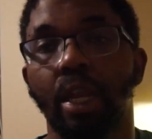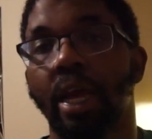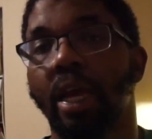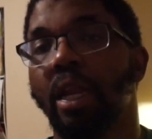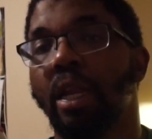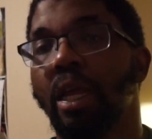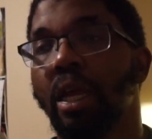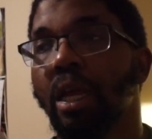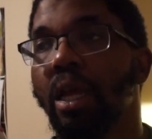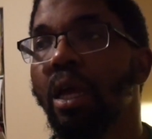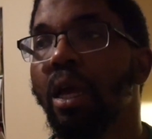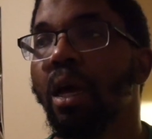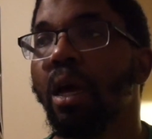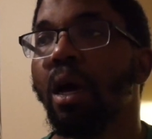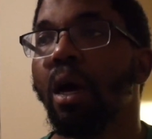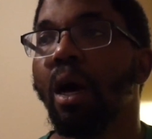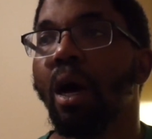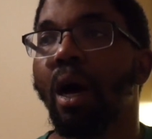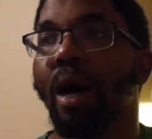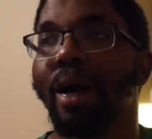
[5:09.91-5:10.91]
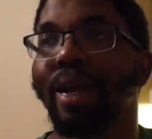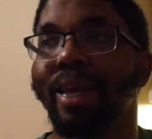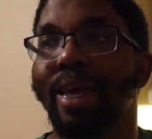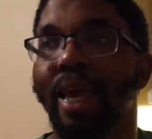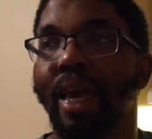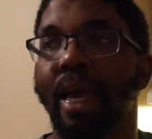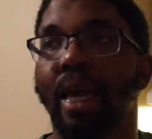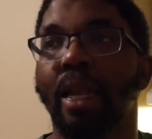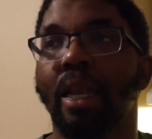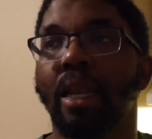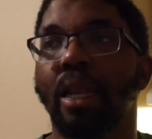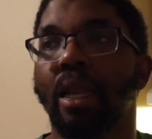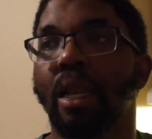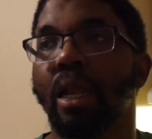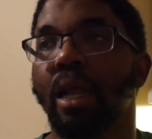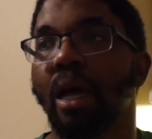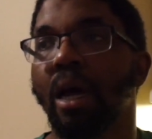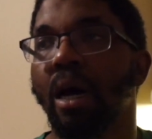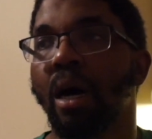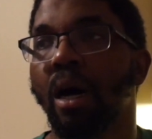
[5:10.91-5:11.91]
AD. Again,
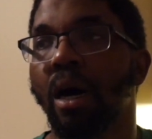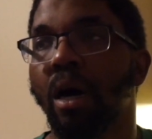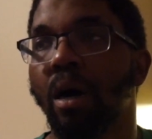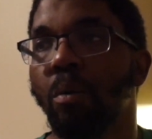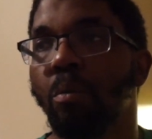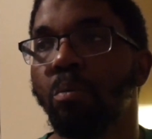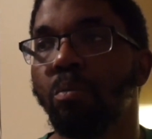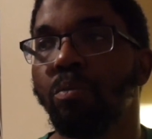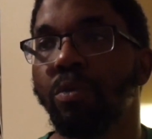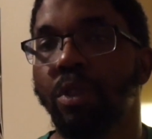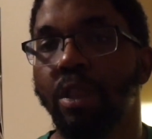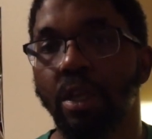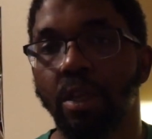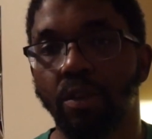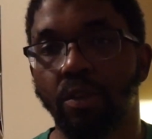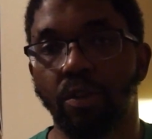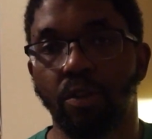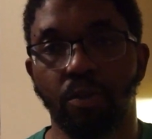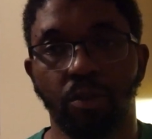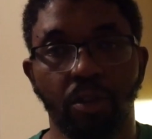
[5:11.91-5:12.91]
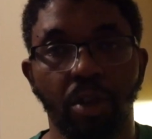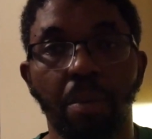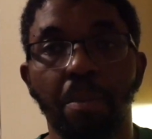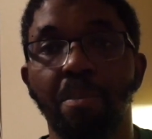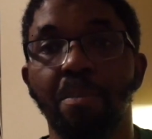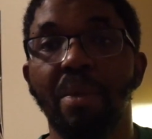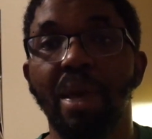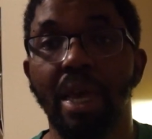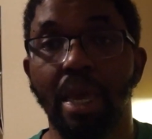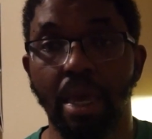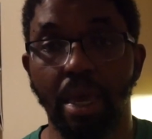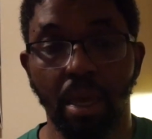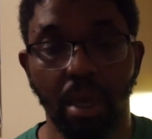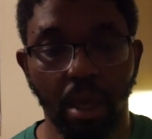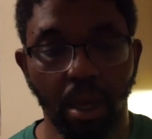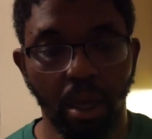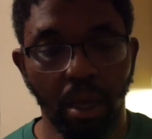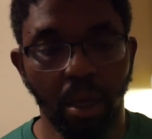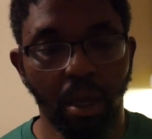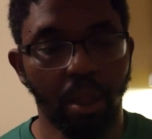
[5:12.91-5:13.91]
this, to me,
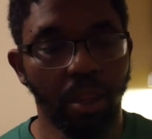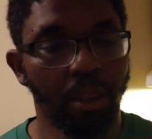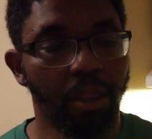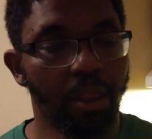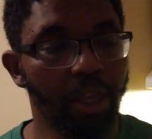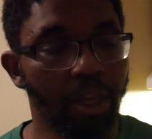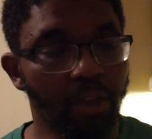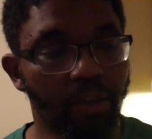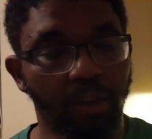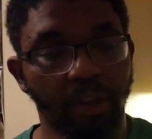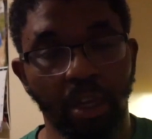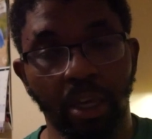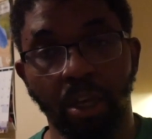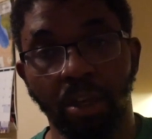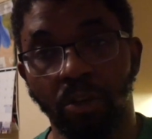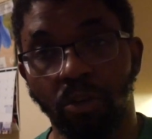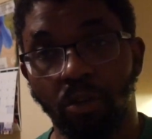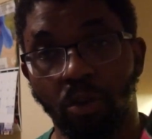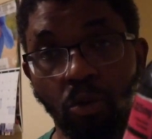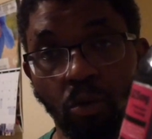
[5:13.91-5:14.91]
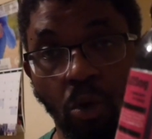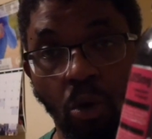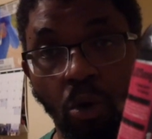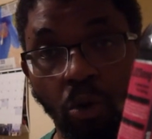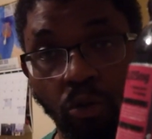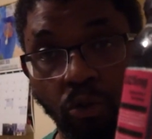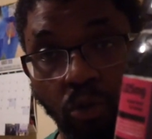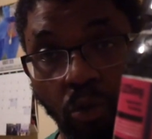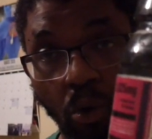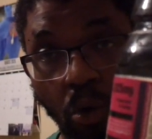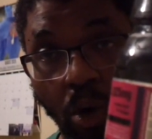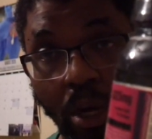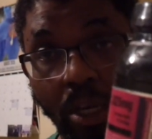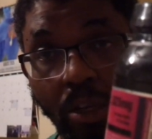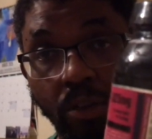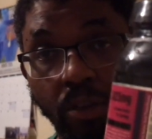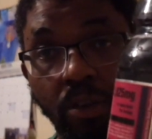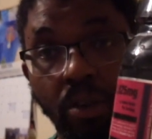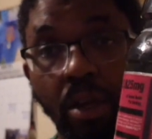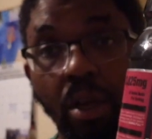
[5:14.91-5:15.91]
this is the Rolls
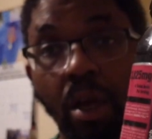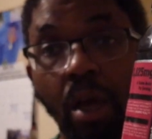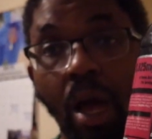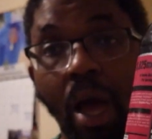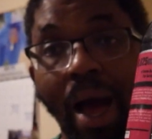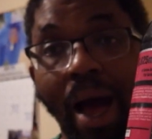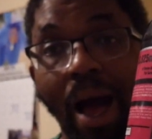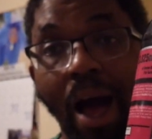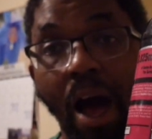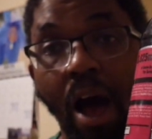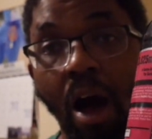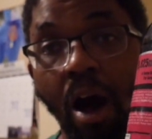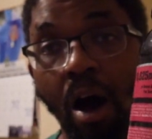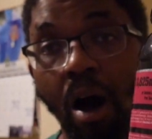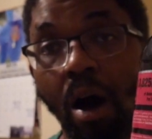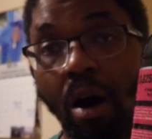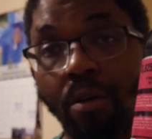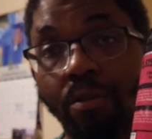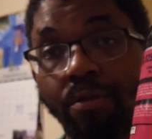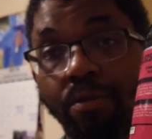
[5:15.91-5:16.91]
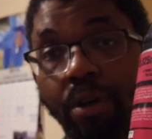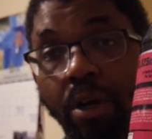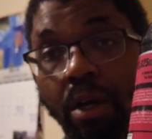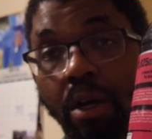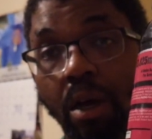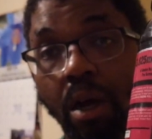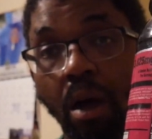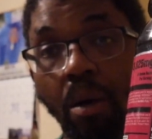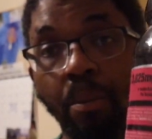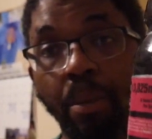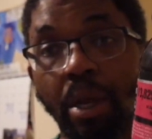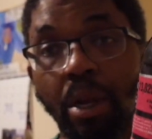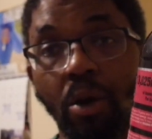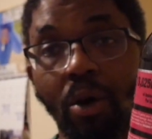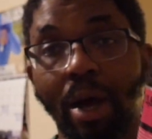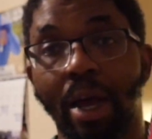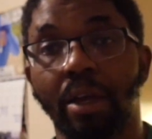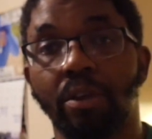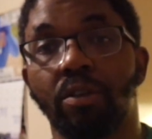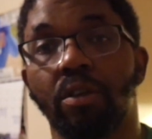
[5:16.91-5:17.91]
Royce of
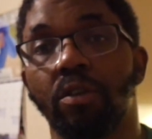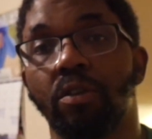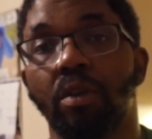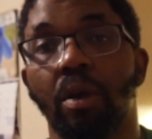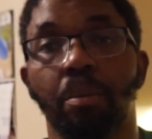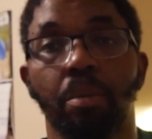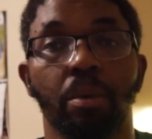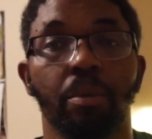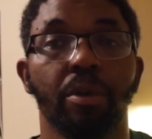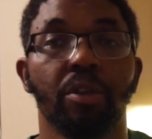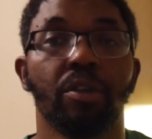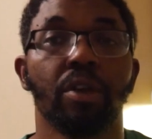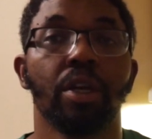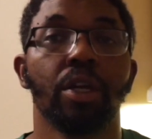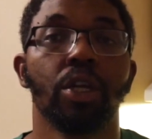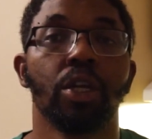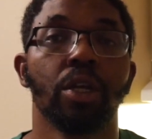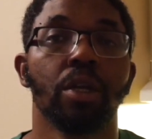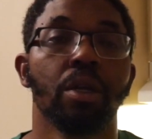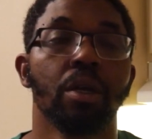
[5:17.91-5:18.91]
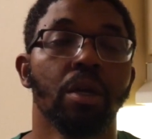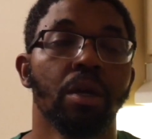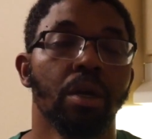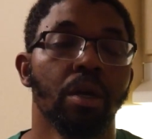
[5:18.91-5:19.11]
amino acid supplementation.